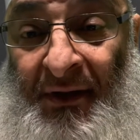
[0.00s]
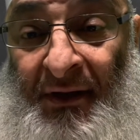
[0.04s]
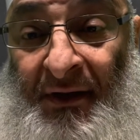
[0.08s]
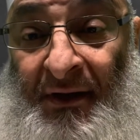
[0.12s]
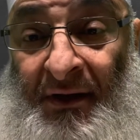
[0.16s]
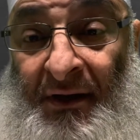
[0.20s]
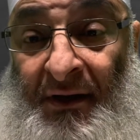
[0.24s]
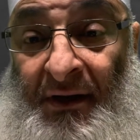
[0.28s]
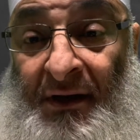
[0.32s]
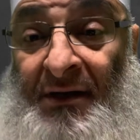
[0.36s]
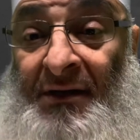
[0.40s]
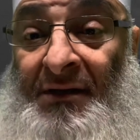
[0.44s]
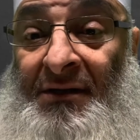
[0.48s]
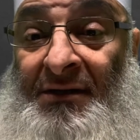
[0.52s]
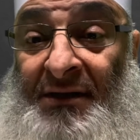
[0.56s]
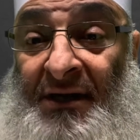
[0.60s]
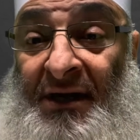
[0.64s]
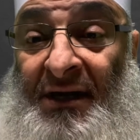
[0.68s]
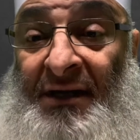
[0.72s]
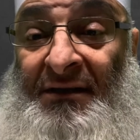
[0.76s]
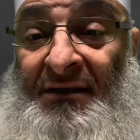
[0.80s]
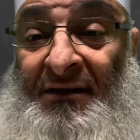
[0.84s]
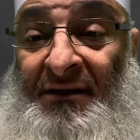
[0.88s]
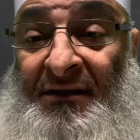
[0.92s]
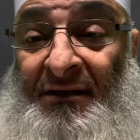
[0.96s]
He
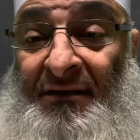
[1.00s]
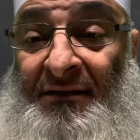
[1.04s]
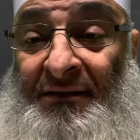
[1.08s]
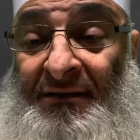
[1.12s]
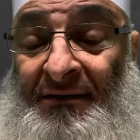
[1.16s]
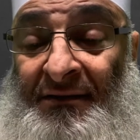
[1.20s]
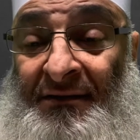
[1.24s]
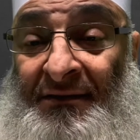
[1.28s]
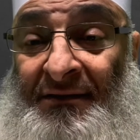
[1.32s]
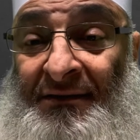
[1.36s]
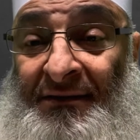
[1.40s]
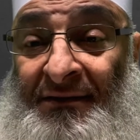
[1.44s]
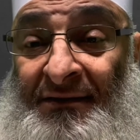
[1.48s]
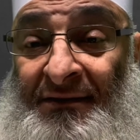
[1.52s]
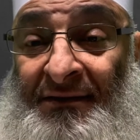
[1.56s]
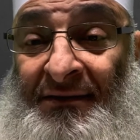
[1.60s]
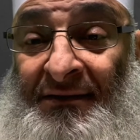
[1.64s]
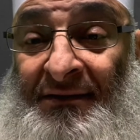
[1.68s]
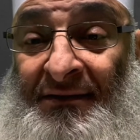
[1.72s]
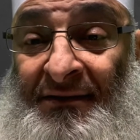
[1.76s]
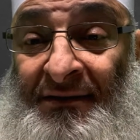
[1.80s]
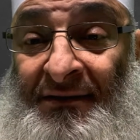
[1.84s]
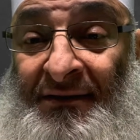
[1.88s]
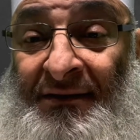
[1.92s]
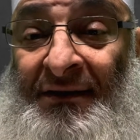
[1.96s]
said,
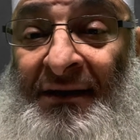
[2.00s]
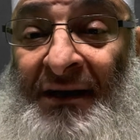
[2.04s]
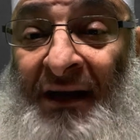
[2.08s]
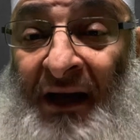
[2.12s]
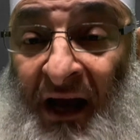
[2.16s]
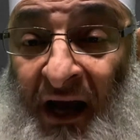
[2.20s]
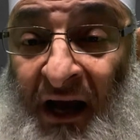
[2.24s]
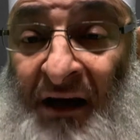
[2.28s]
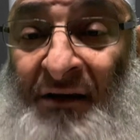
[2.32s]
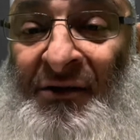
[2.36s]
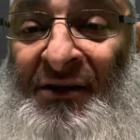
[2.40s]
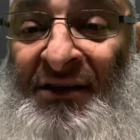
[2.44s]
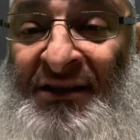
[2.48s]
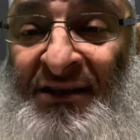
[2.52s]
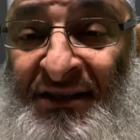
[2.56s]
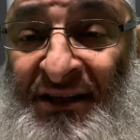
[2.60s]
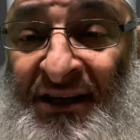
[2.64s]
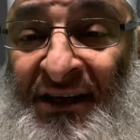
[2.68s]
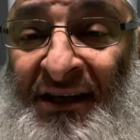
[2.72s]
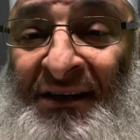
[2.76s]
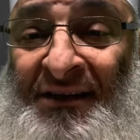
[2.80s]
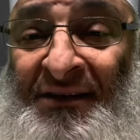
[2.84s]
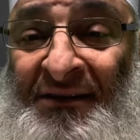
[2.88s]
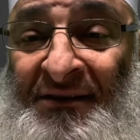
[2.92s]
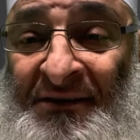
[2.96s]
I will
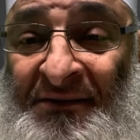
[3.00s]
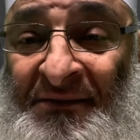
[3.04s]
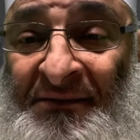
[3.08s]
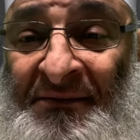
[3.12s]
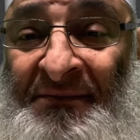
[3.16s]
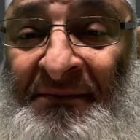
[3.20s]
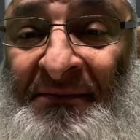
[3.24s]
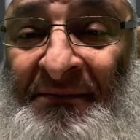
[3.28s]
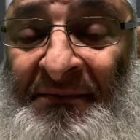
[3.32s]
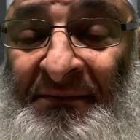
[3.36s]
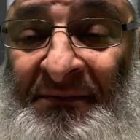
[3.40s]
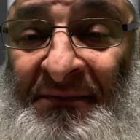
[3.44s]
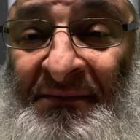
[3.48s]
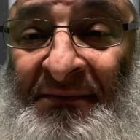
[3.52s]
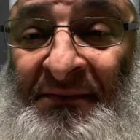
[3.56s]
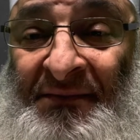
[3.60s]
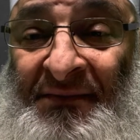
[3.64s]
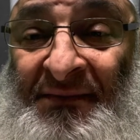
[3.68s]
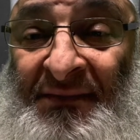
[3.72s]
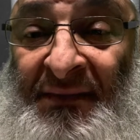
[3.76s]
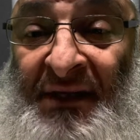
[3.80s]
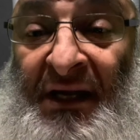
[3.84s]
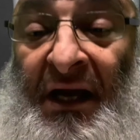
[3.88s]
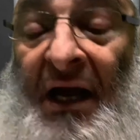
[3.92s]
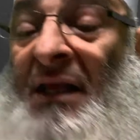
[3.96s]
see.
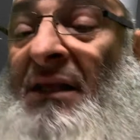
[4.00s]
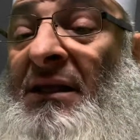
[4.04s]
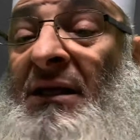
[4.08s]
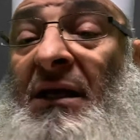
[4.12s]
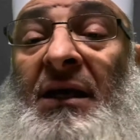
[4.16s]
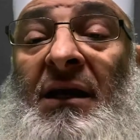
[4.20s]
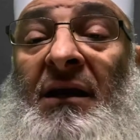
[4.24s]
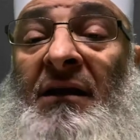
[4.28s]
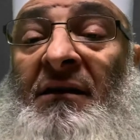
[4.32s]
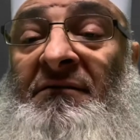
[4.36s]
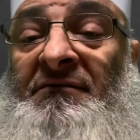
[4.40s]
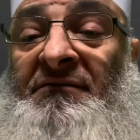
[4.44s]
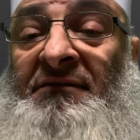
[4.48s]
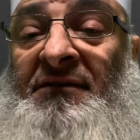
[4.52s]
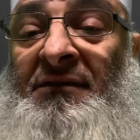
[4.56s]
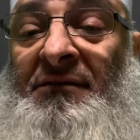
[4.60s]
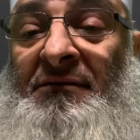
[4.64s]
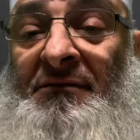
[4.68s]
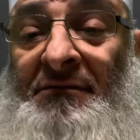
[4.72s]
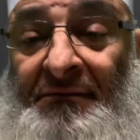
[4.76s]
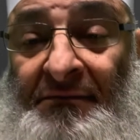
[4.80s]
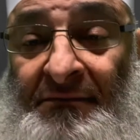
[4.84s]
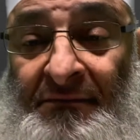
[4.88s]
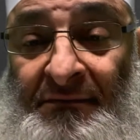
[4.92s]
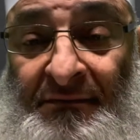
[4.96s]
And he left.
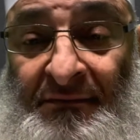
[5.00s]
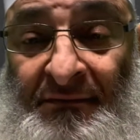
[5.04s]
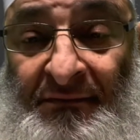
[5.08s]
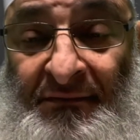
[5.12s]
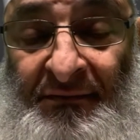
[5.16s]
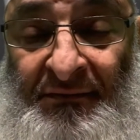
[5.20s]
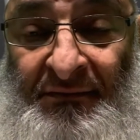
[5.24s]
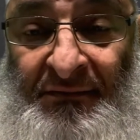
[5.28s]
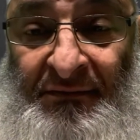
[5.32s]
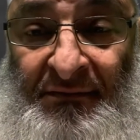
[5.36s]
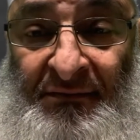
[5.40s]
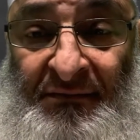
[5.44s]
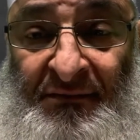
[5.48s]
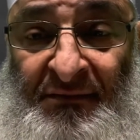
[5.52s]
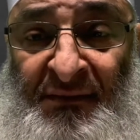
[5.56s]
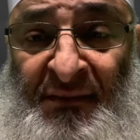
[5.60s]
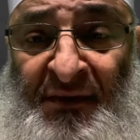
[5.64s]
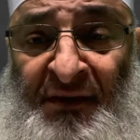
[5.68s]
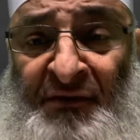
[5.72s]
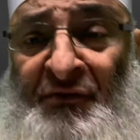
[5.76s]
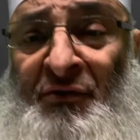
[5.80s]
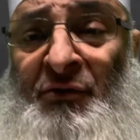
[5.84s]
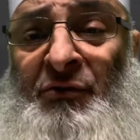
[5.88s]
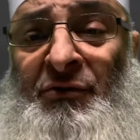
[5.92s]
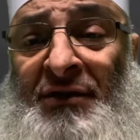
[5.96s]
A
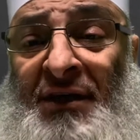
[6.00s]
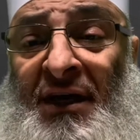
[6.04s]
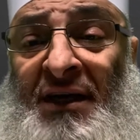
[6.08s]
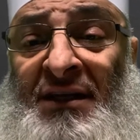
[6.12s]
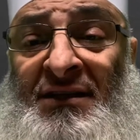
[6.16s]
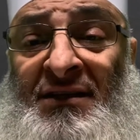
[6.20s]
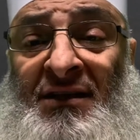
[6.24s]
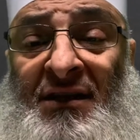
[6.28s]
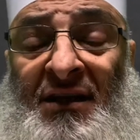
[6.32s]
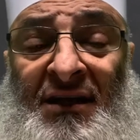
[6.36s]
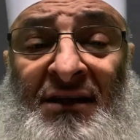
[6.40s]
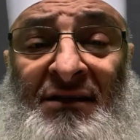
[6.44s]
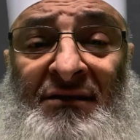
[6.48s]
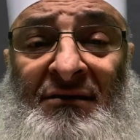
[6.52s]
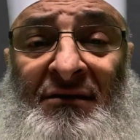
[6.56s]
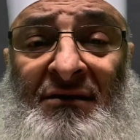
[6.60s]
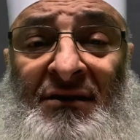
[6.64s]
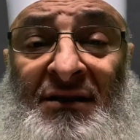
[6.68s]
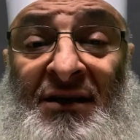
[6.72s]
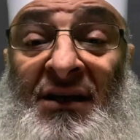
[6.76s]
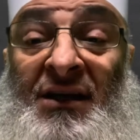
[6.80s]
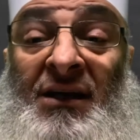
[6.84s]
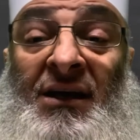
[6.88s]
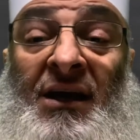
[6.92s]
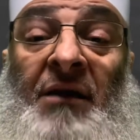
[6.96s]
few days later,
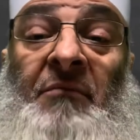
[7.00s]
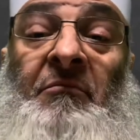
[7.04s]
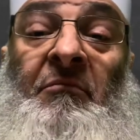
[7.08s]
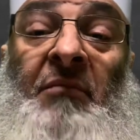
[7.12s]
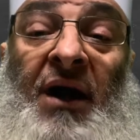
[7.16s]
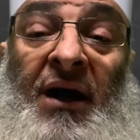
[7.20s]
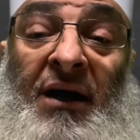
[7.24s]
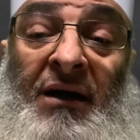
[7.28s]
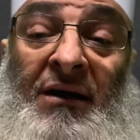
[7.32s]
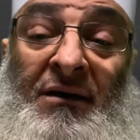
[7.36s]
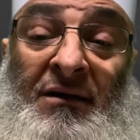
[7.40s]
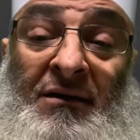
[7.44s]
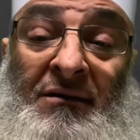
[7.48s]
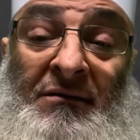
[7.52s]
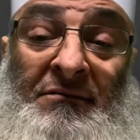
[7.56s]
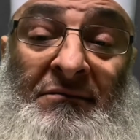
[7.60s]
he came back.